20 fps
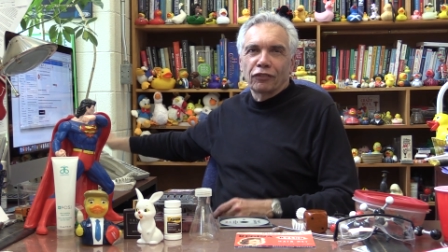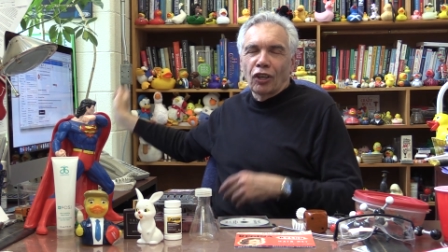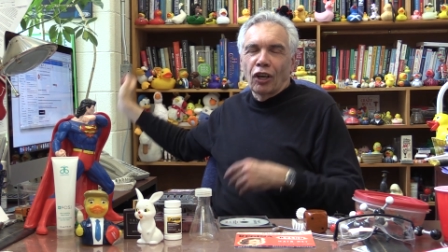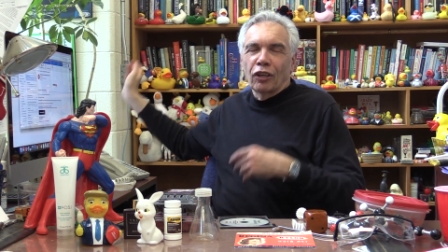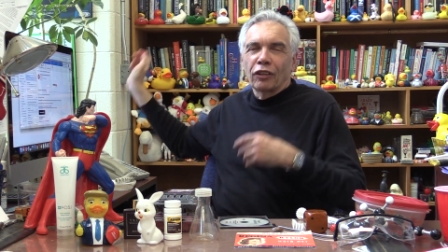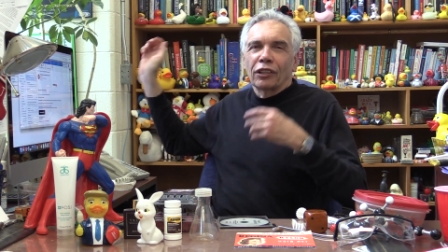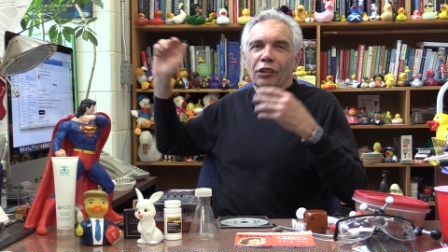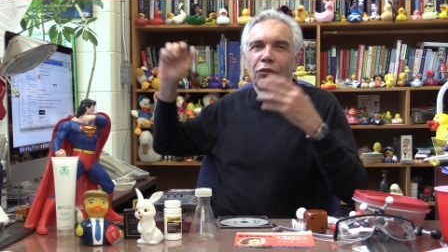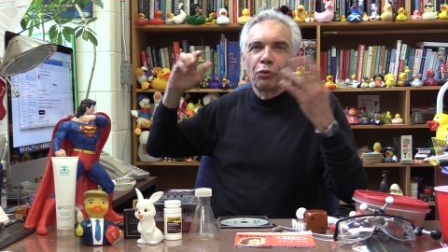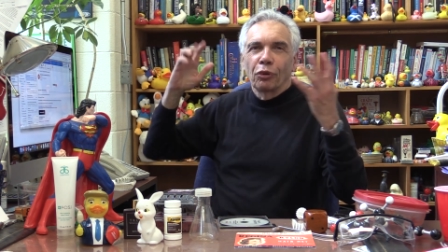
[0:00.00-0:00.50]
It's
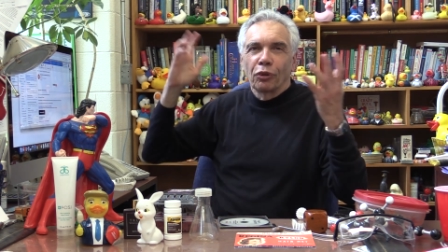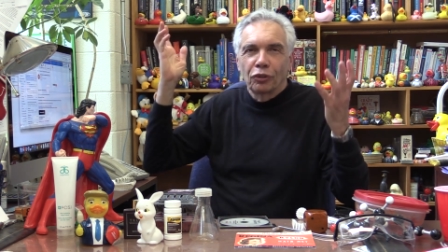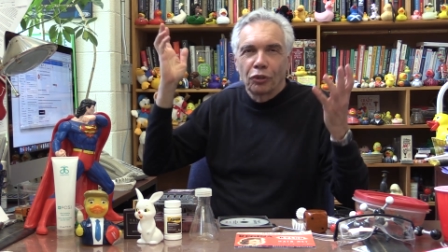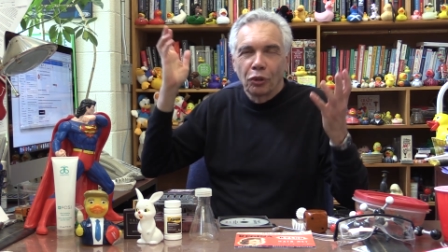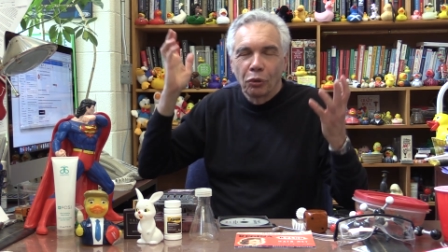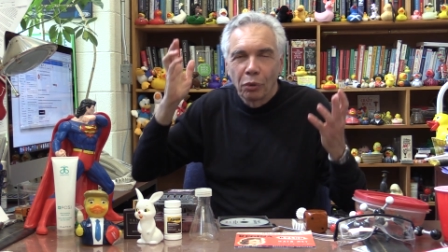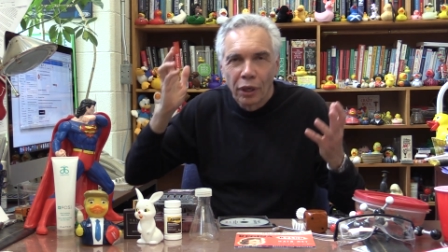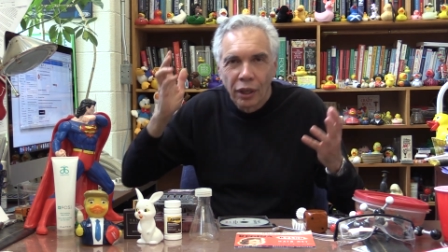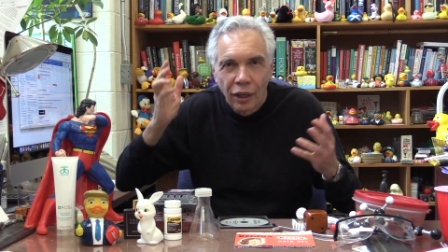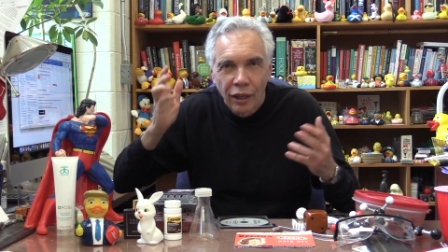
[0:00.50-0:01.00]
hardly worth
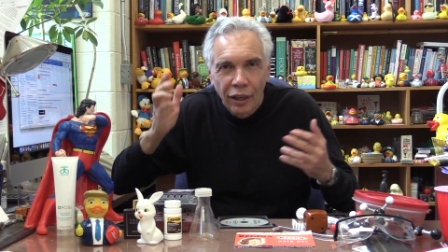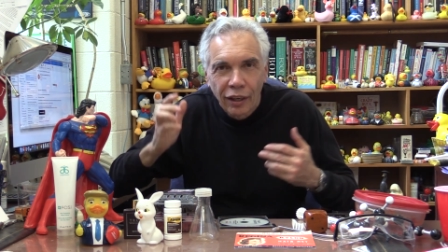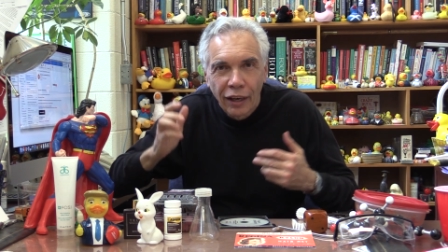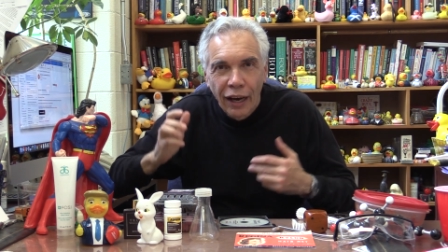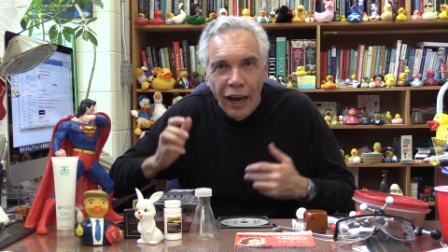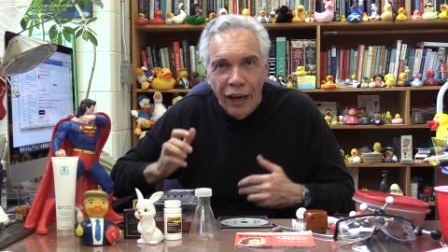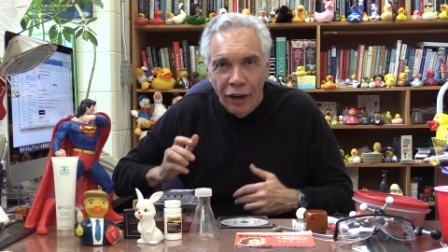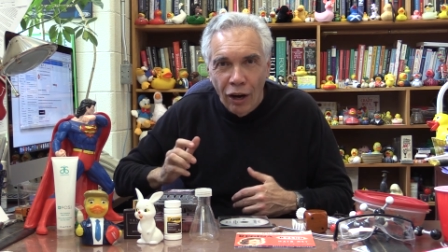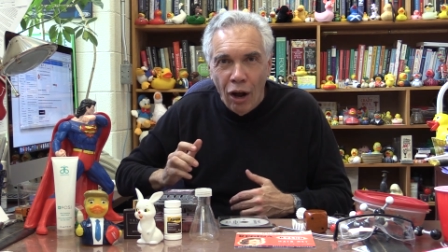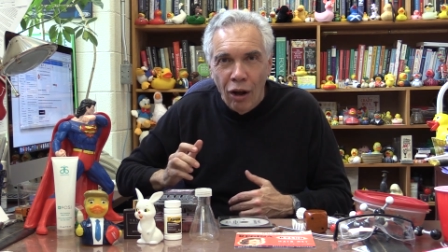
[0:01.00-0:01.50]
doing
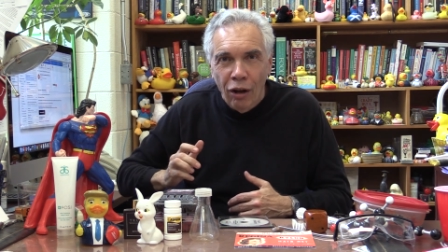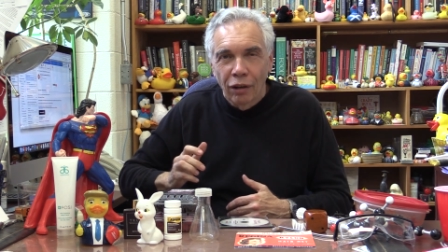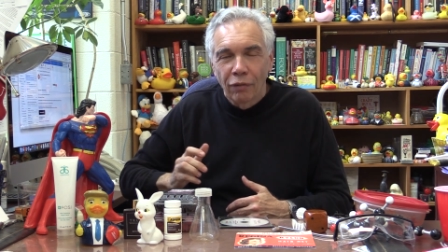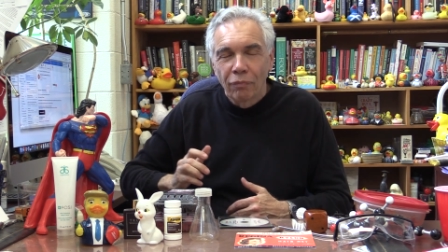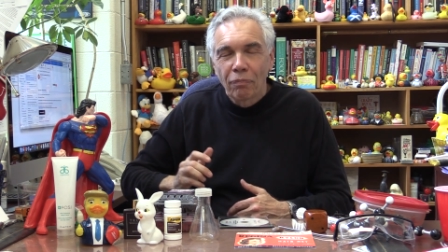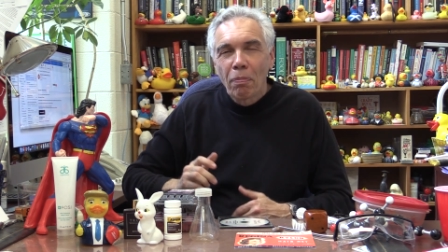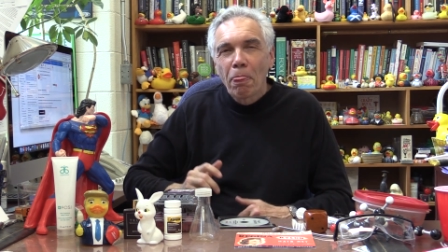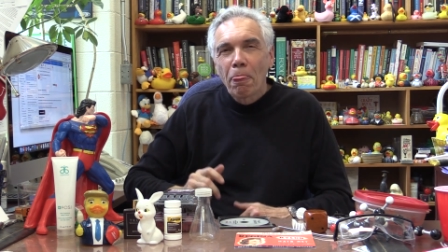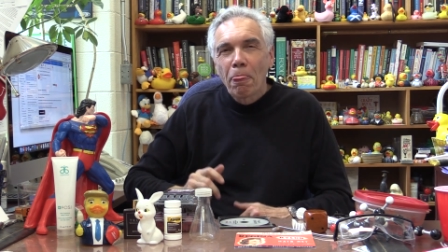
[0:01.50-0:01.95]
at all.